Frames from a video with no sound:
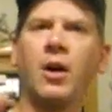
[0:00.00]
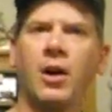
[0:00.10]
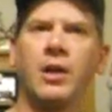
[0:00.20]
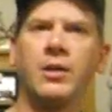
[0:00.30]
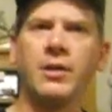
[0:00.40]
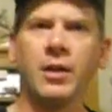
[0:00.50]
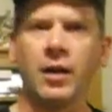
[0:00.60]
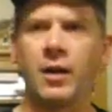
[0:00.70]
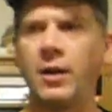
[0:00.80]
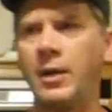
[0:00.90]
on
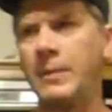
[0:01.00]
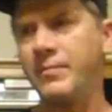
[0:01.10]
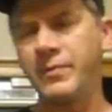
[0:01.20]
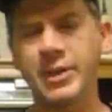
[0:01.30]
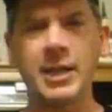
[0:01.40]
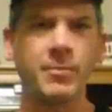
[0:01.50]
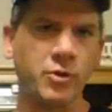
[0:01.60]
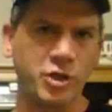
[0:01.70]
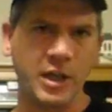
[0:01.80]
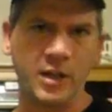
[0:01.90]
um, the
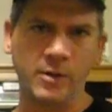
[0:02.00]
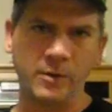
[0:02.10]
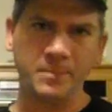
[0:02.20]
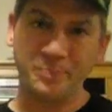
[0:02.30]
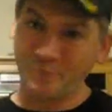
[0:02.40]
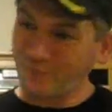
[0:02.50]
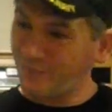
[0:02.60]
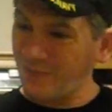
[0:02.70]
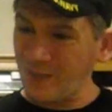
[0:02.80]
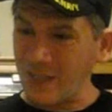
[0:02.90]
Able channel
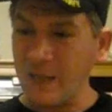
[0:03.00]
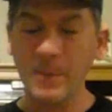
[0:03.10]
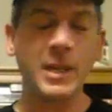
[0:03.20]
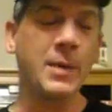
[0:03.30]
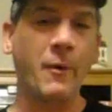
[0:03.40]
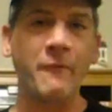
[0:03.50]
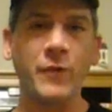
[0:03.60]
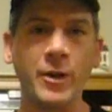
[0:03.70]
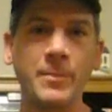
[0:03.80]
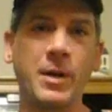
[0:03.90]
and became a
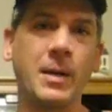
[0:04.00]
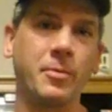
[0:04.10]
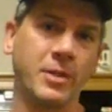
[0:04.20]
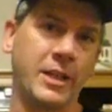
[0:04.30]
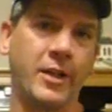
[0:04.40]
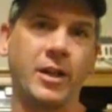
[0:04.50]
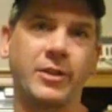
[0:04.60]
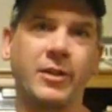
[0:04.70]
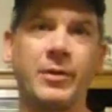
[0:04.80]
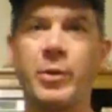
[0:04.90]
very popular
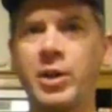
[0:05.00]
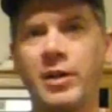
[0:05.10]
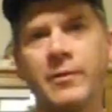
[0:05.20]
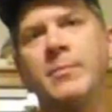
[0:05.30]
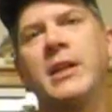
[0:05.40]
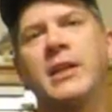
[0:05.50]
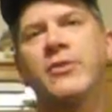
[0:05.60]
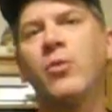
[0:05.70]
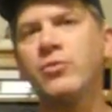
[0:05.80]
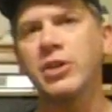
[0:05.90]
character. Then one off and made
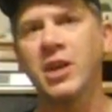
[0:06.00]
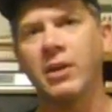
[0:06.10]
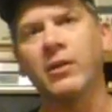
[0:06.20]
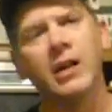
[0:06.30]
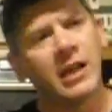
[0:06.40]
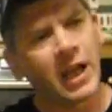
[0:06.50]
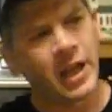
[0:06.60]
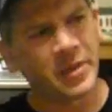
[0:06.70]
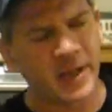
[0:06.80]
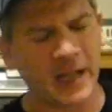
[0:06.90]
his own channel,
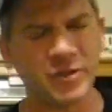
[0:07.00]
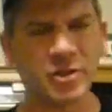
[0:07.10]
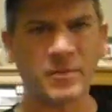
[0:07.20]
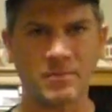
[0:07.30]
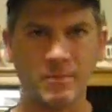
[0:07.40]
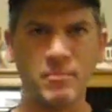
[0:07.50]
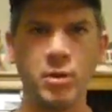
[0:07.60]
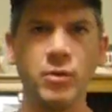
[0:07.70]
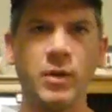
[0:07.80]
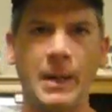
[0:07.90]
and that just
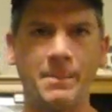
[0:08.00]
blew